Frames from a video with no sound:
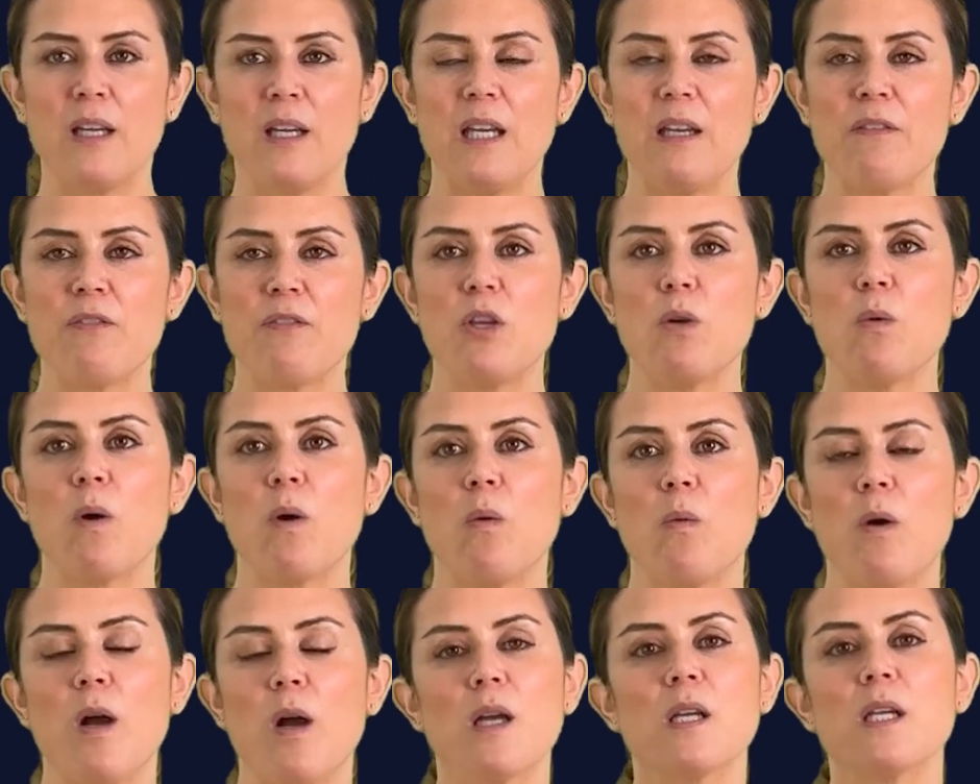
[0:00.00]
if you are
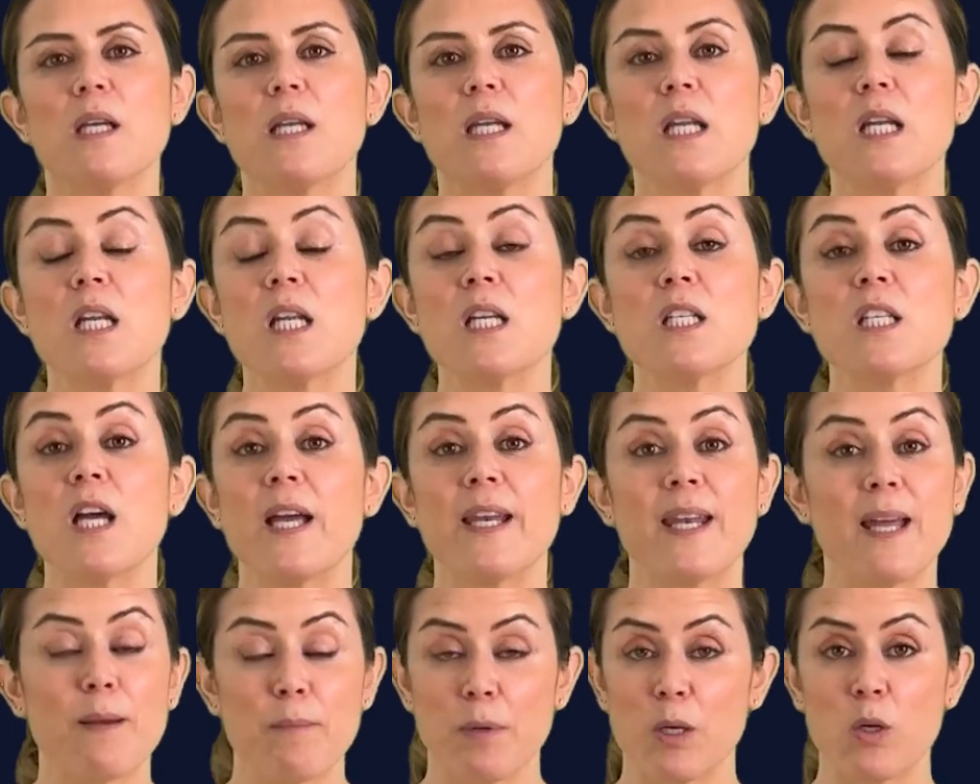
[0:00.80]
working in a
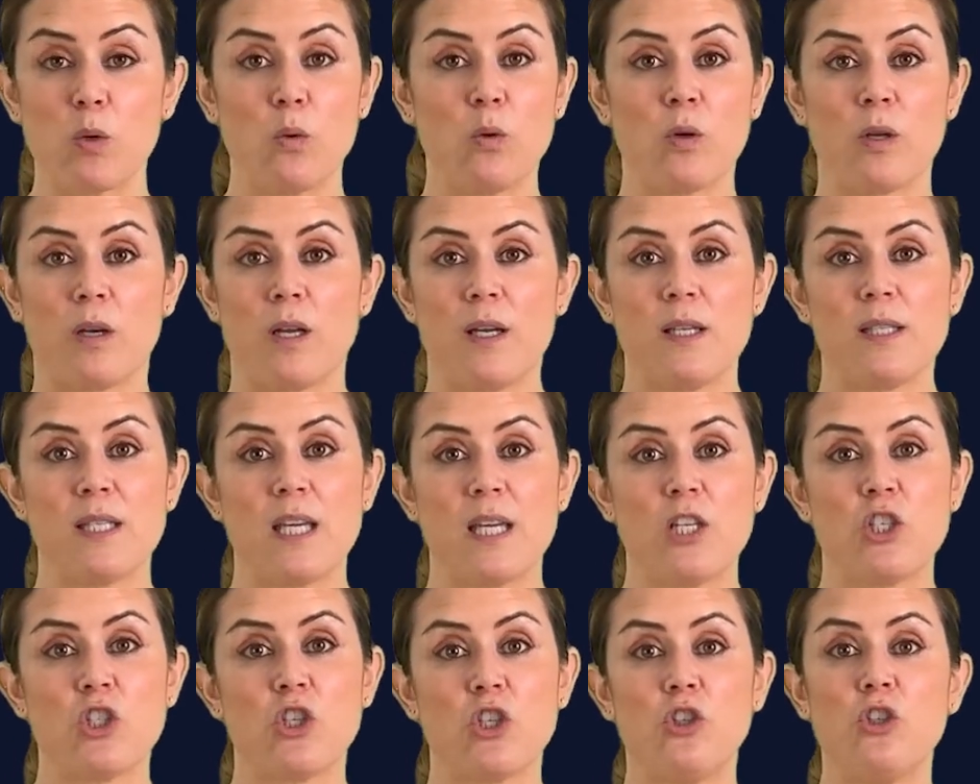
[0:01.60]
dynamic
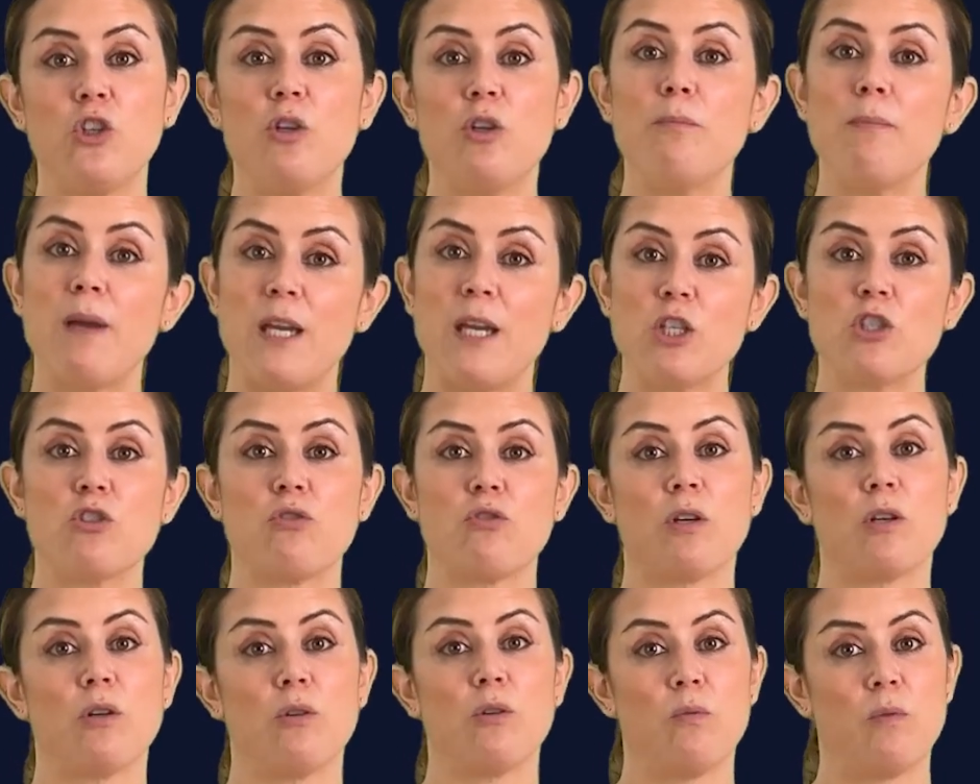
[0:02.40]
organisation, you may
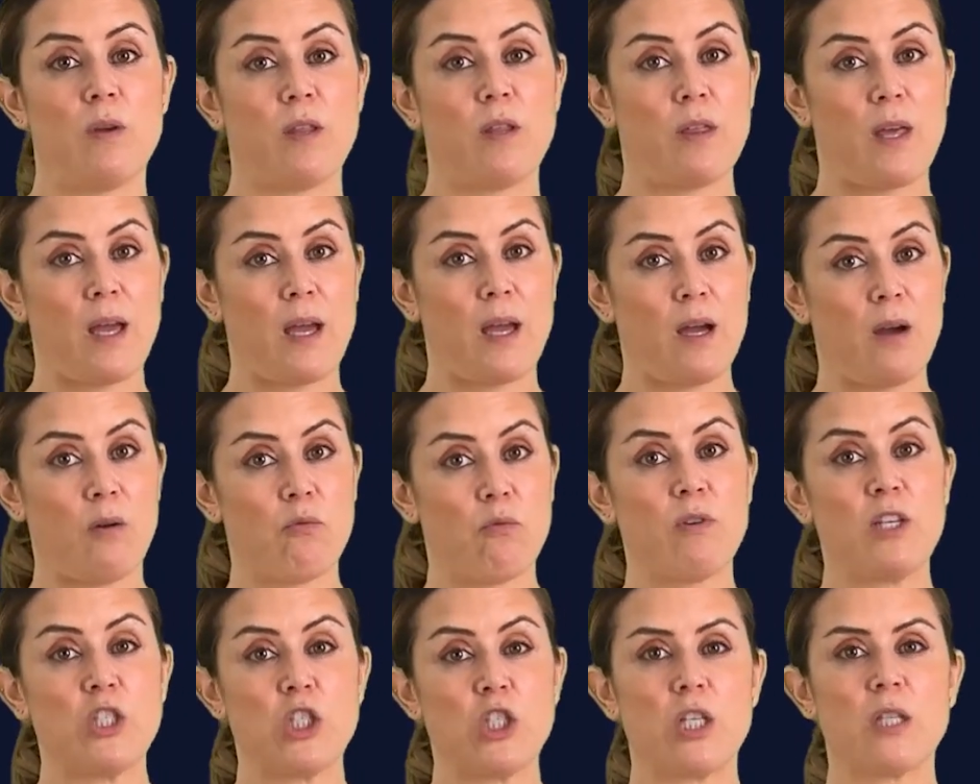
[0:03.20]
struggle with how
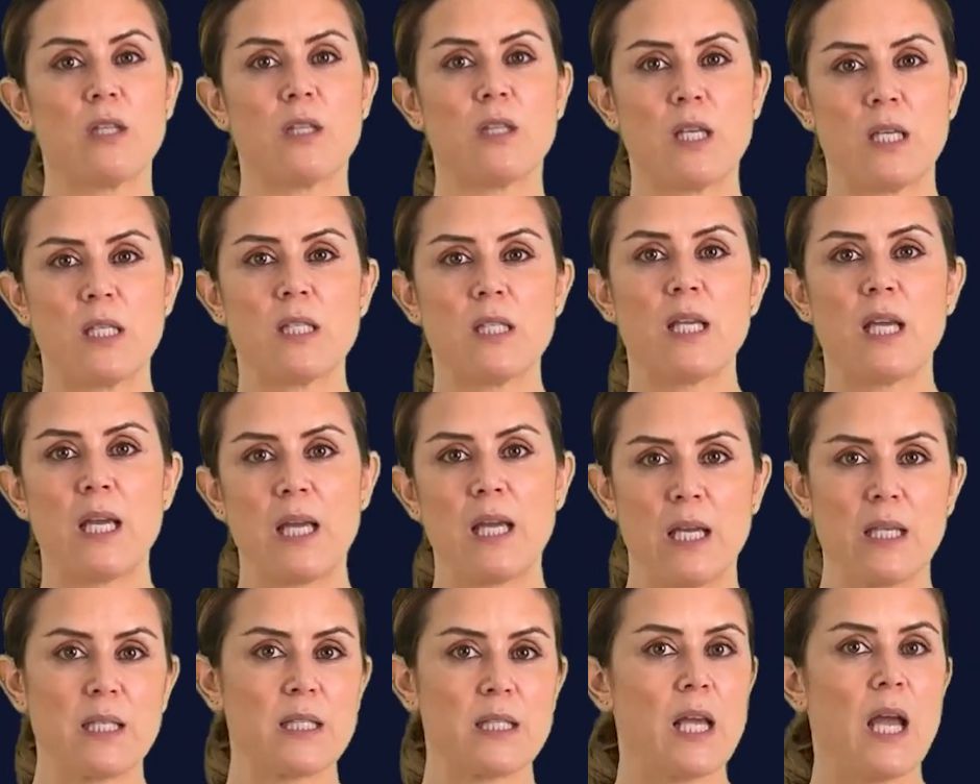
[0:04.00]
rigid this
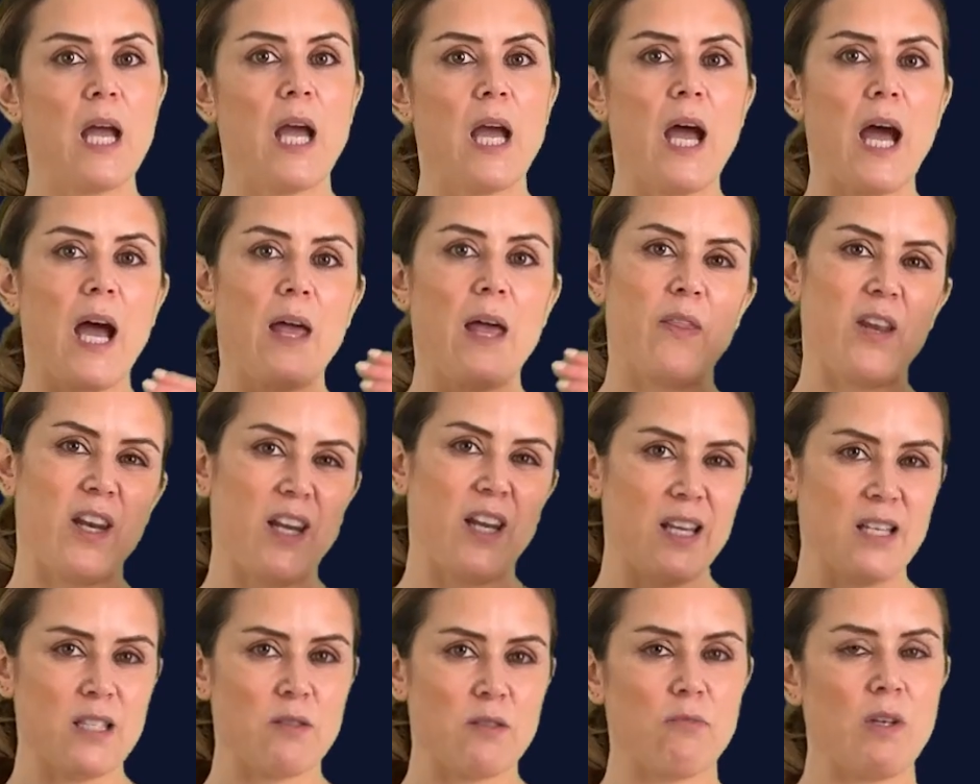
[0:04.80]
is, and that it
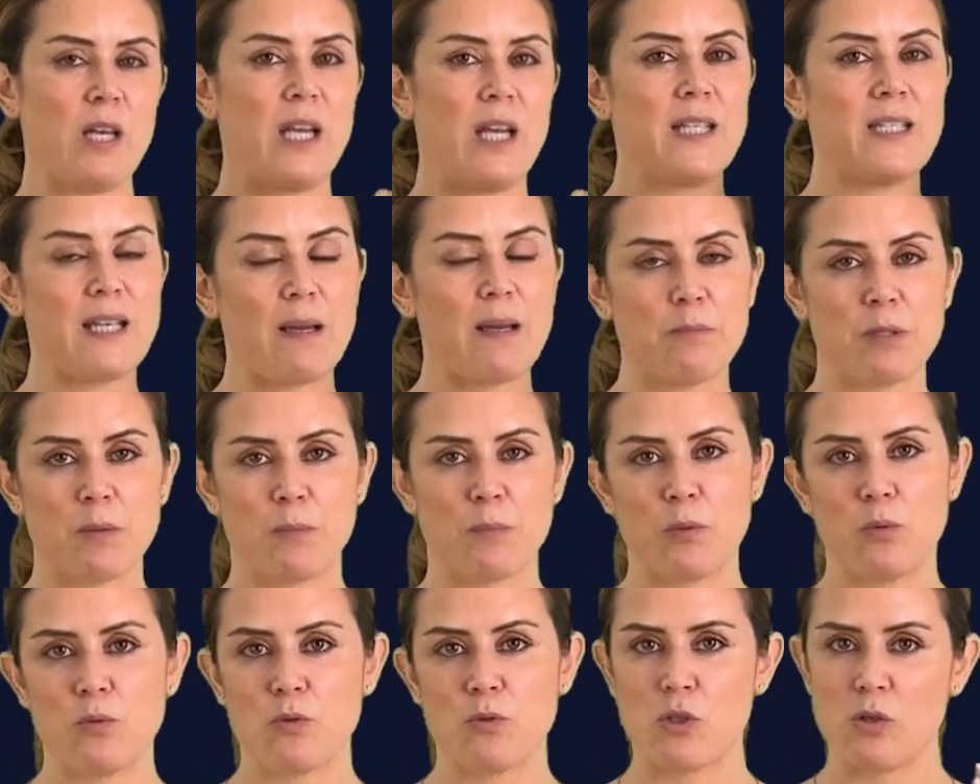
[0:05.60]
isn't really
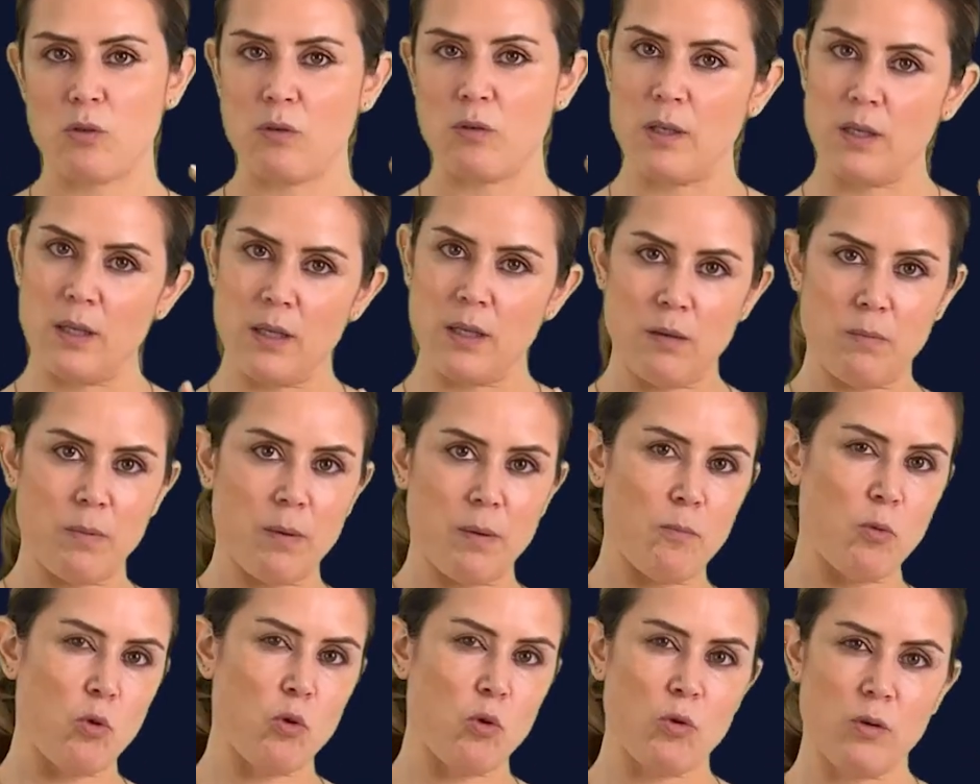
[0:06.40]
adaptable to a little
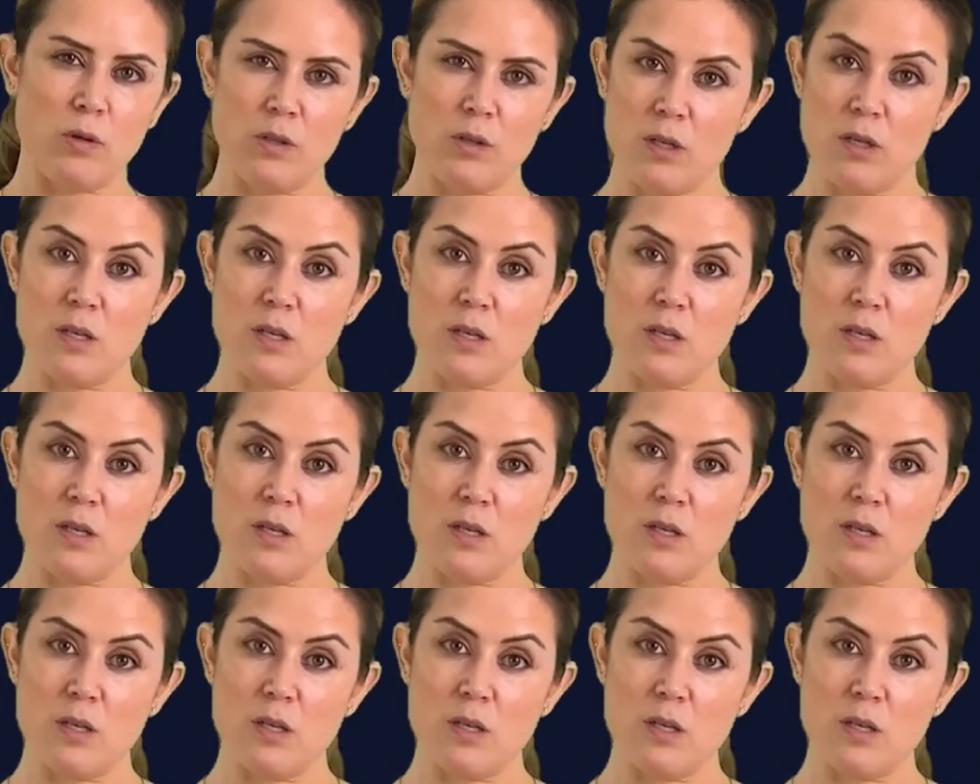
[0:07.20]
bit more